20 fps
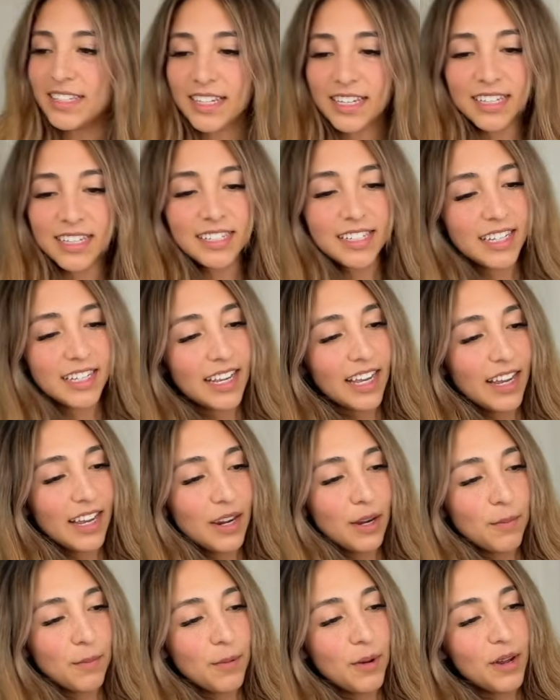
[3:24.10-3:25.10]
This is
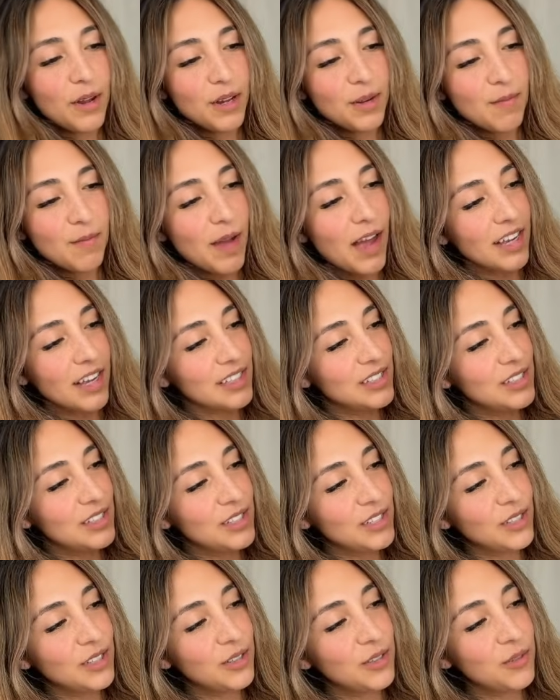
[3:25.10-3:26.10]
the AirPod
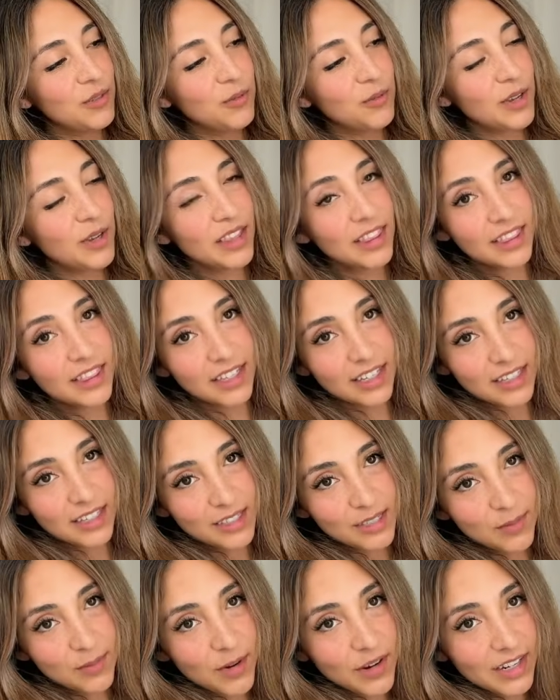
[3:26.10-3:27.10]
Max 2 with
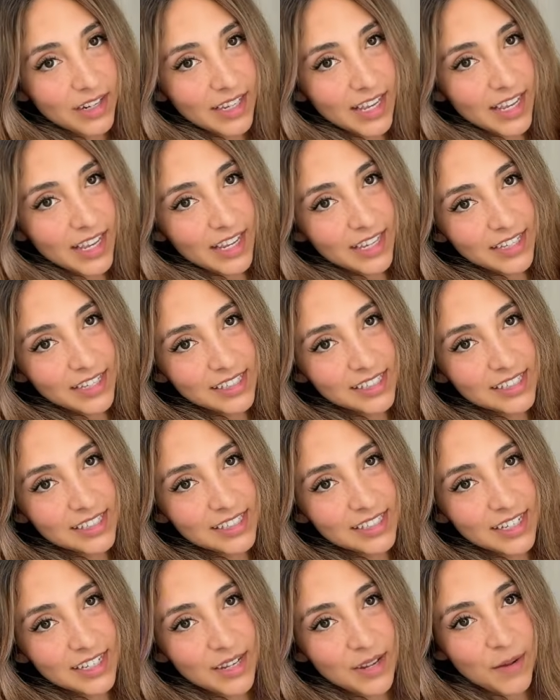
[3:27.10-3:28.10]
the smart
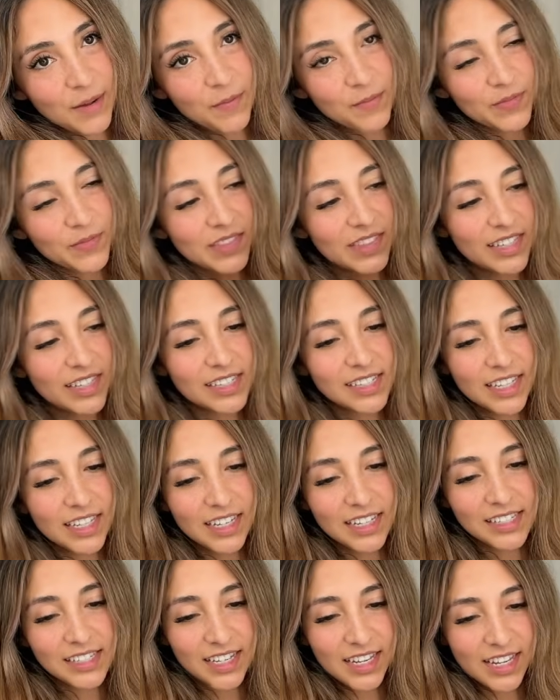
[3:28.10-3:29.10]
case.
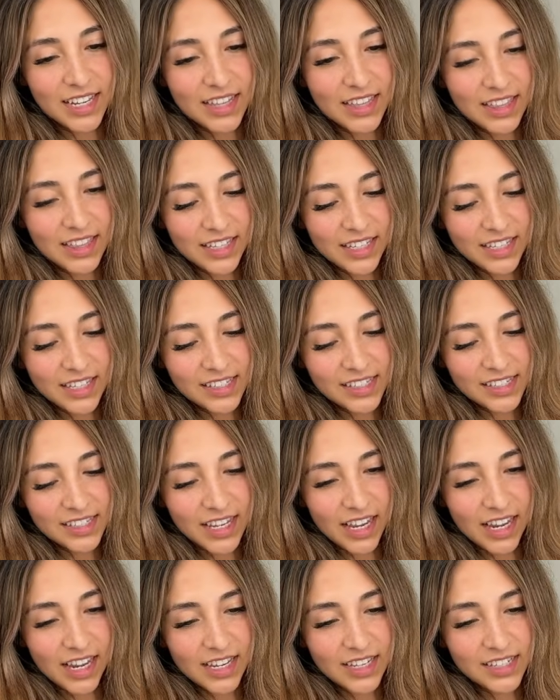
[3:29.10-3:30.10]
This is in
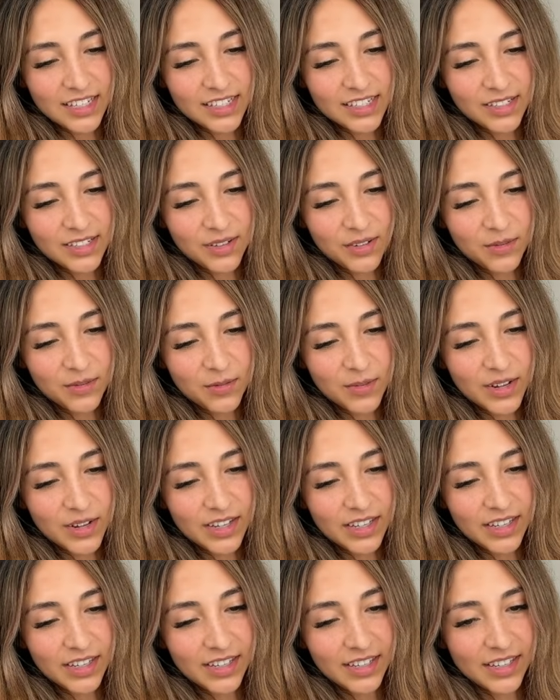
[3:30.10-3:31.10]
the sand
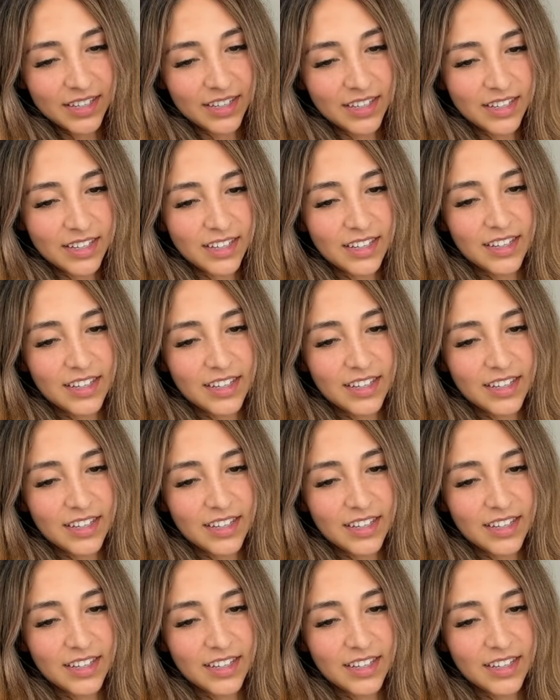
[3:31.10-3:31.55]
one.